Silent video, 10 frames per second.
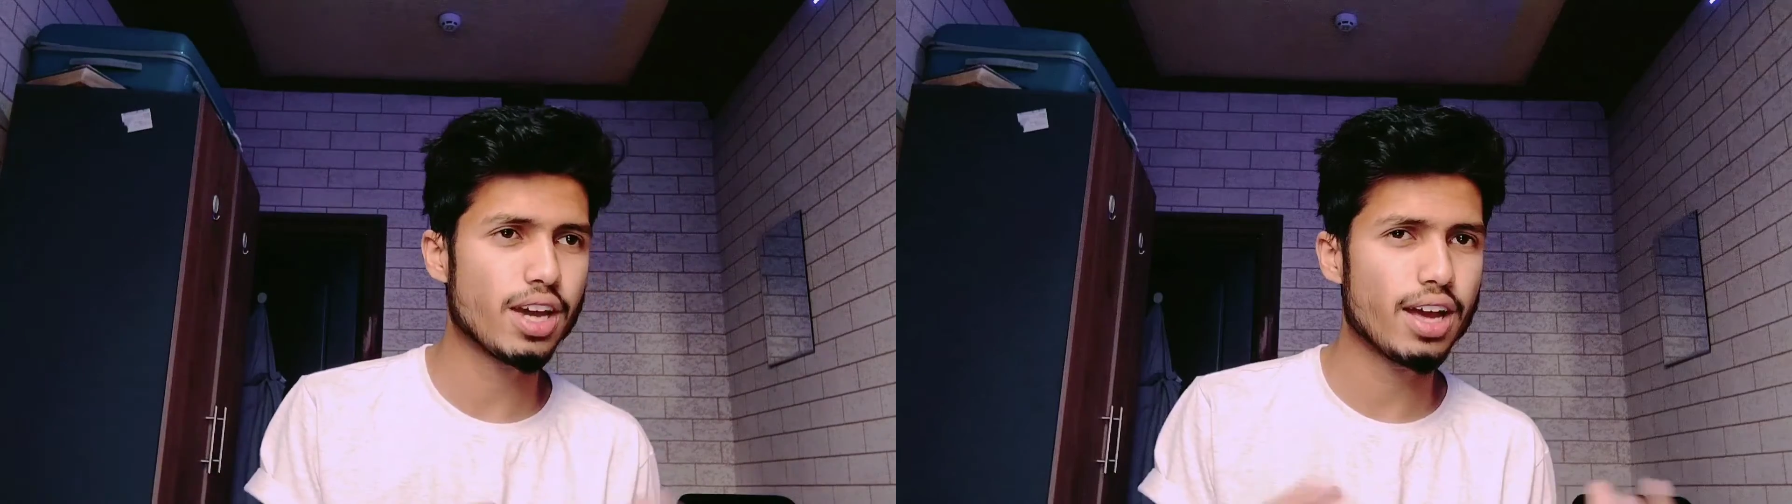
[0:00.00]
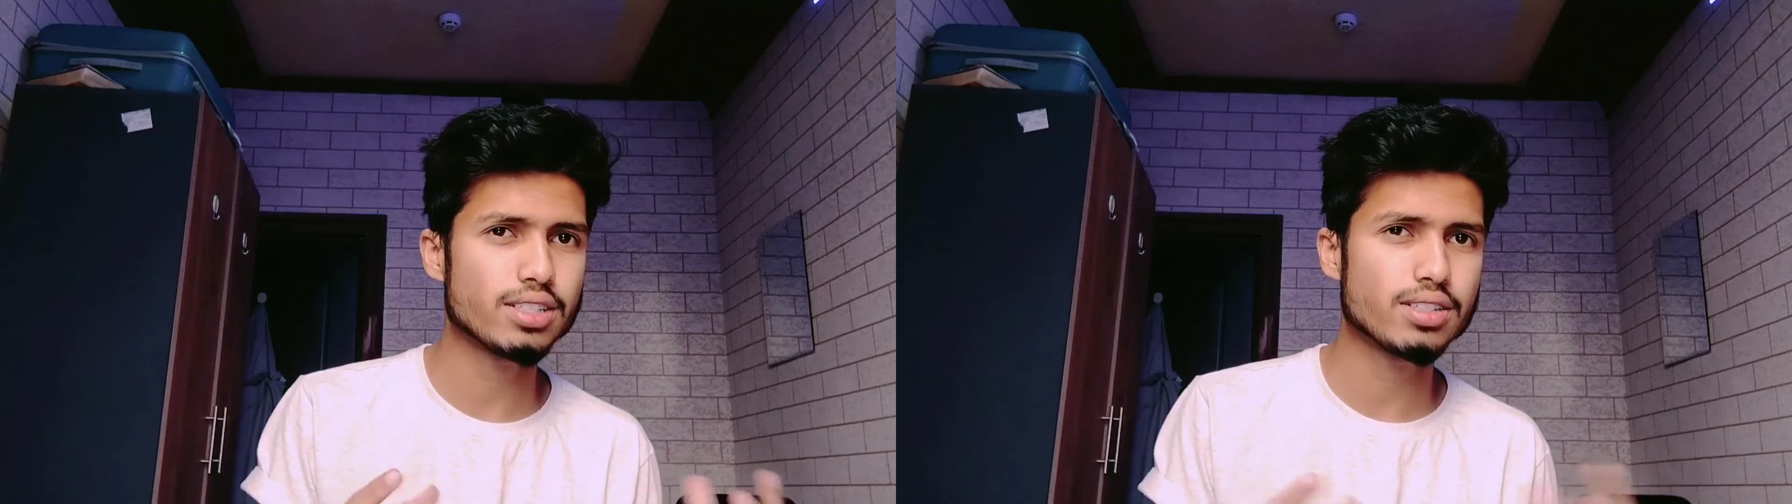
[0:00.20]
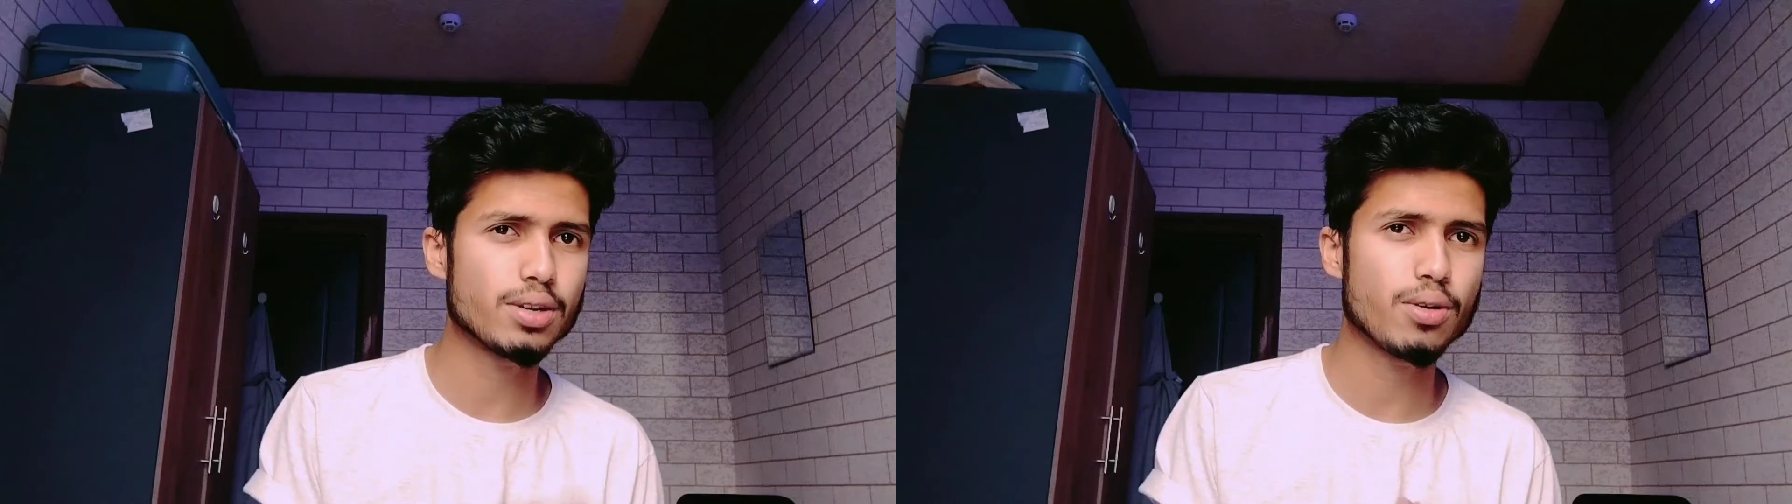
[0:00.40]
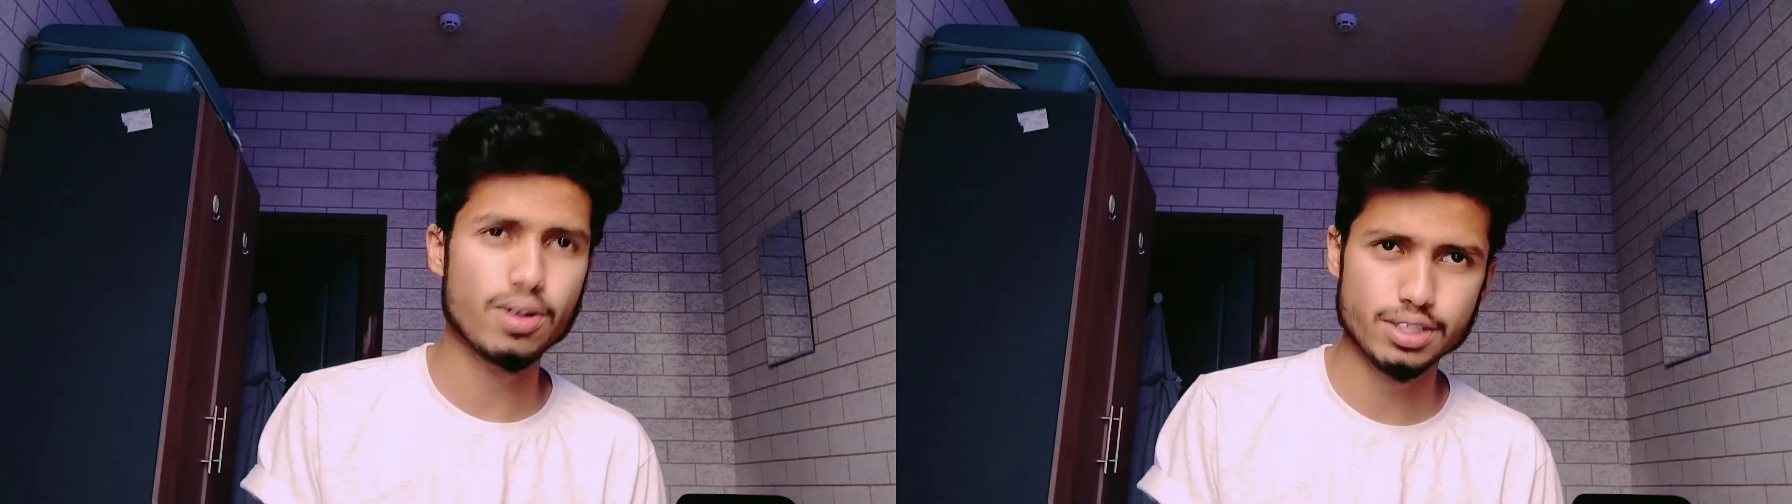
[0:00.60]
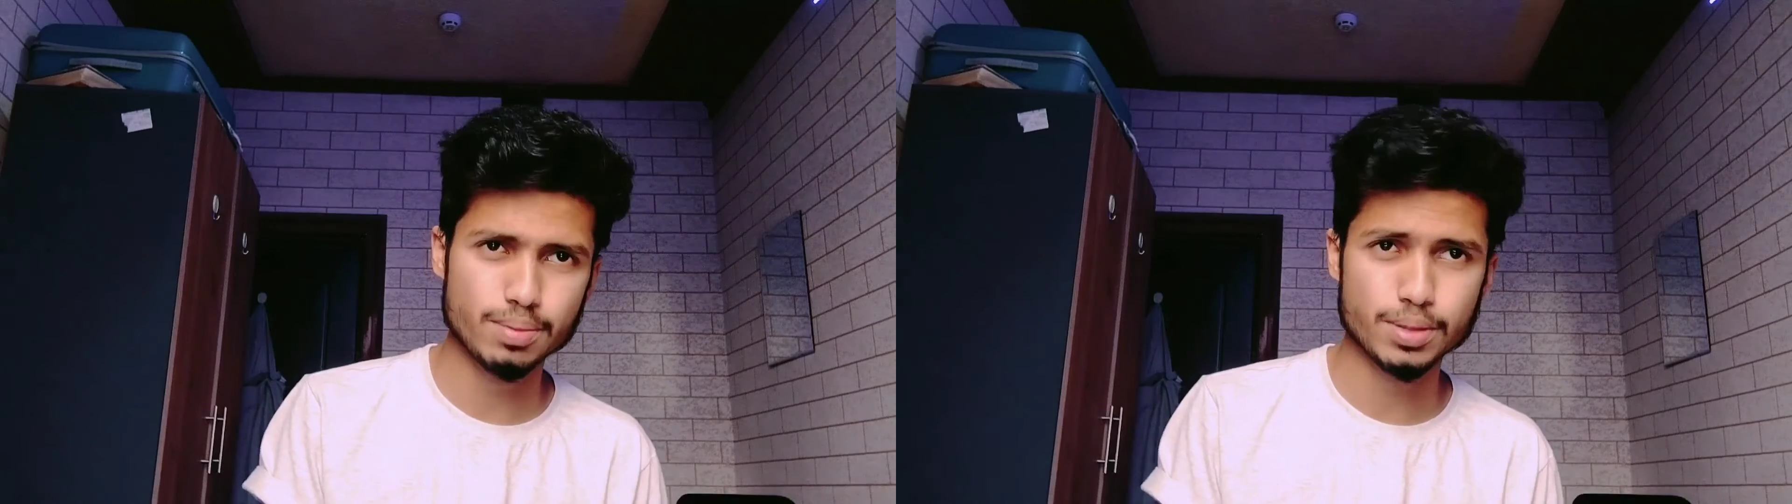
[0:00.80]
has that
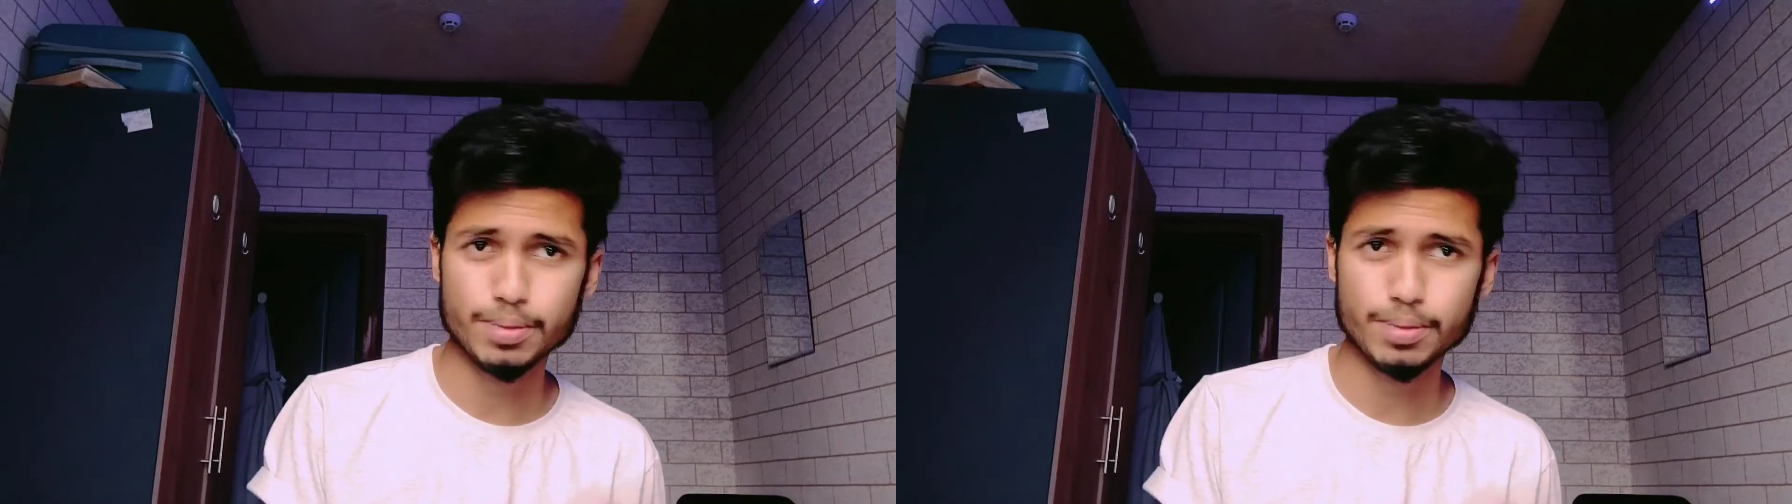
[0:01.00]
concepts